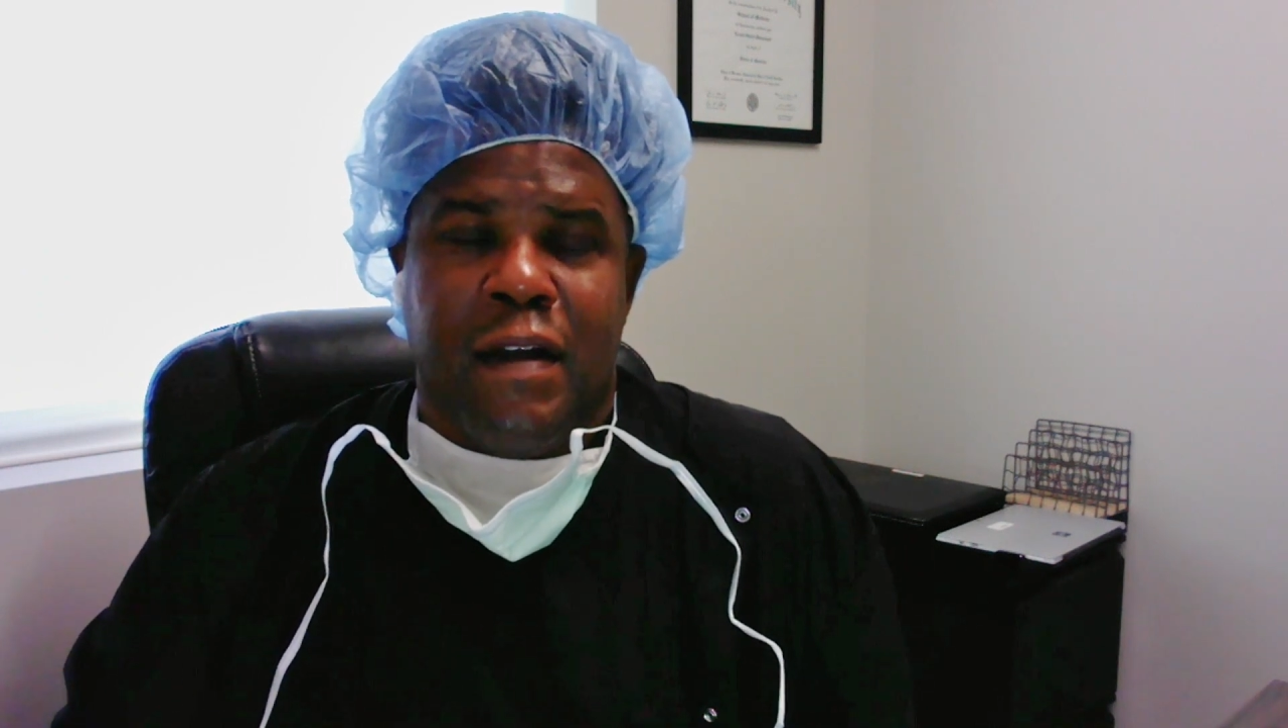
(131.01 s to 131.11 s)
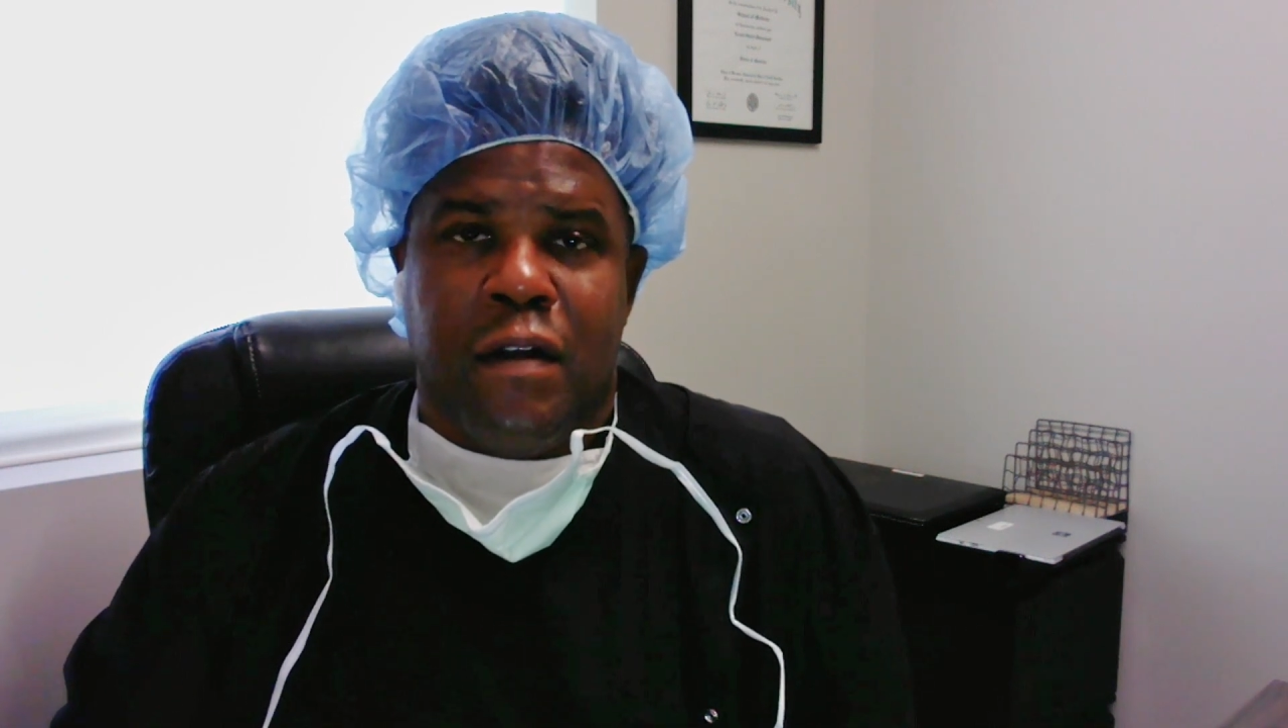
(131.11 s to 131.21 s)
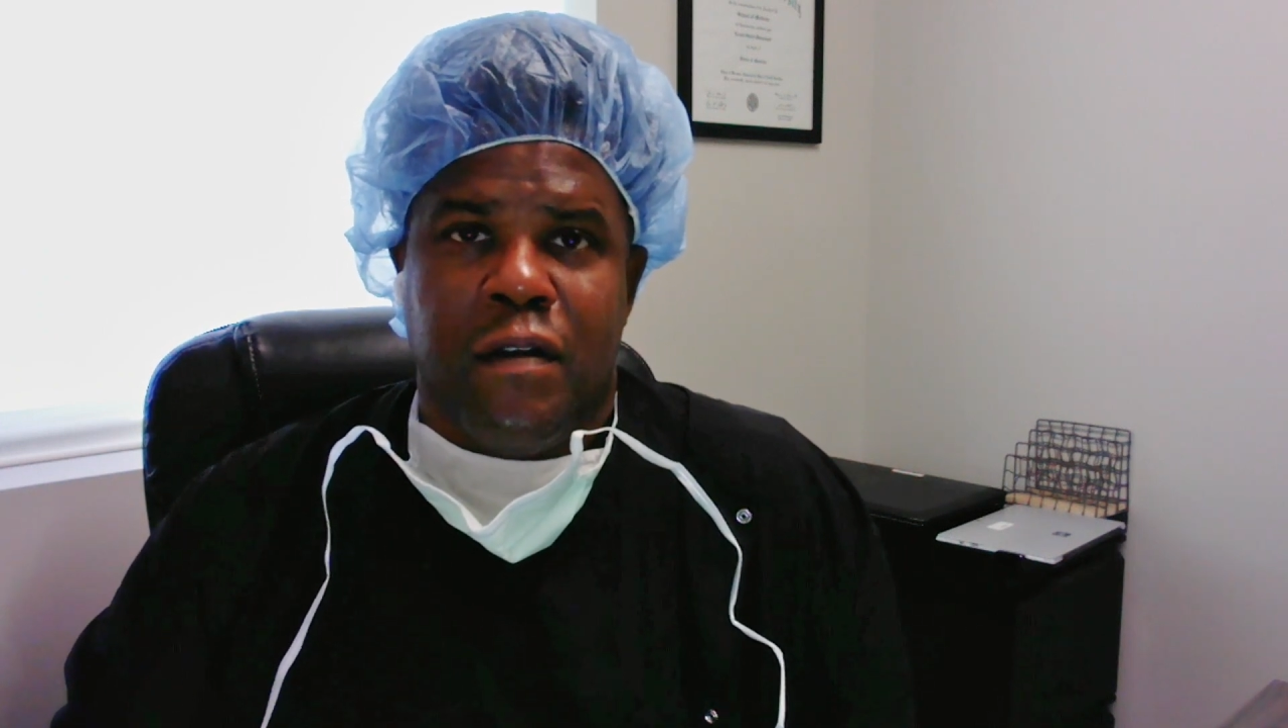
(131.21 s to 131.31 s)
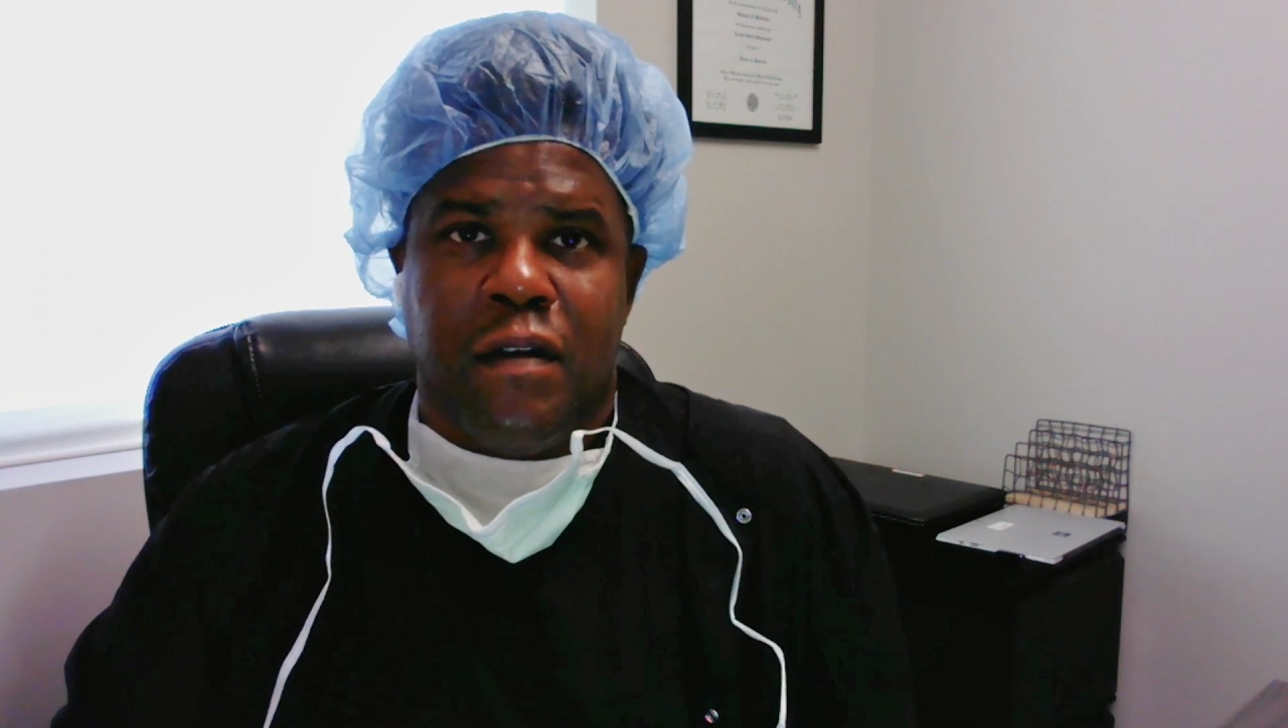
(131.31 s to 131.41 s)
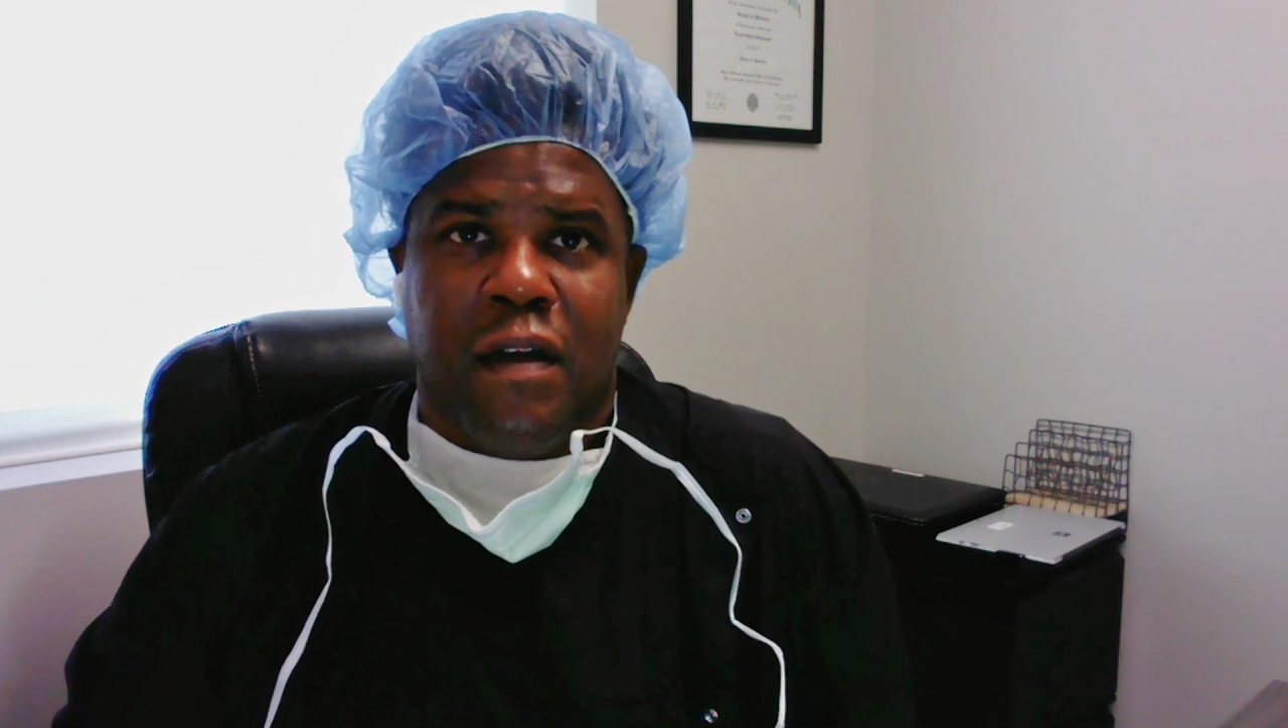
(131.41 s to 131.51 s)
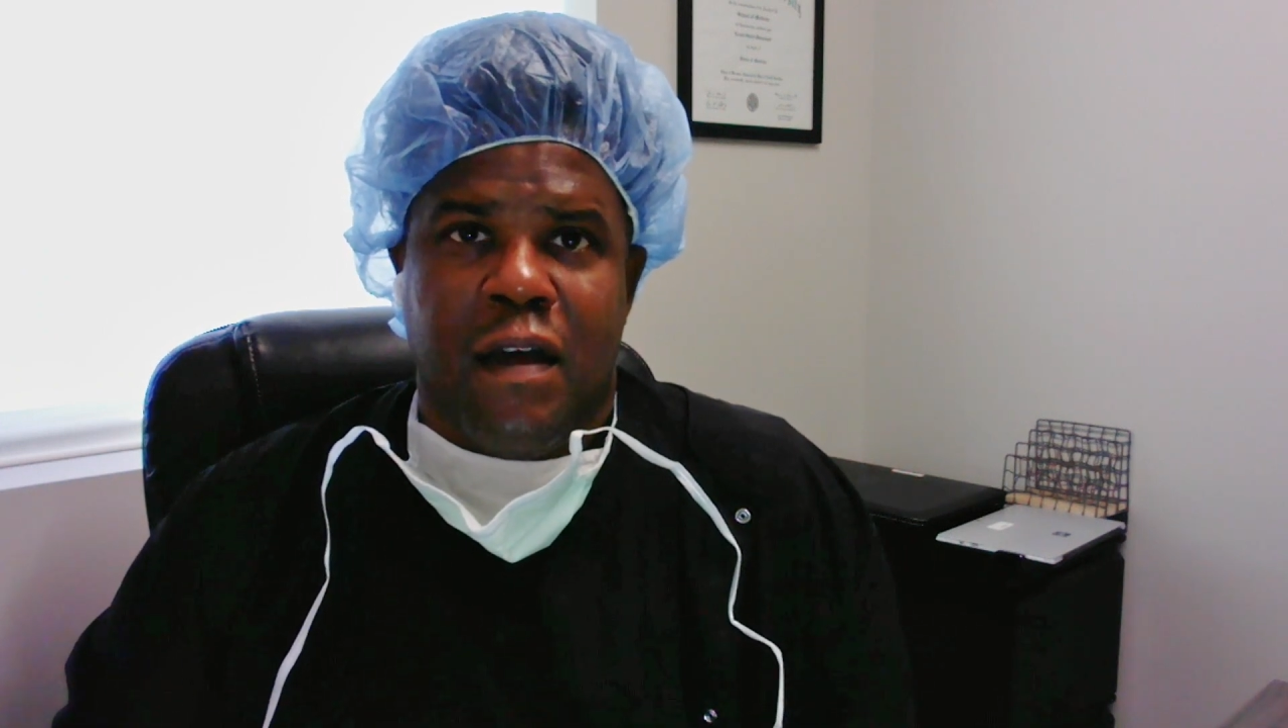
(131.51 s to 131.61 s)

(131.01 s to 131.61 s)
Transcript: and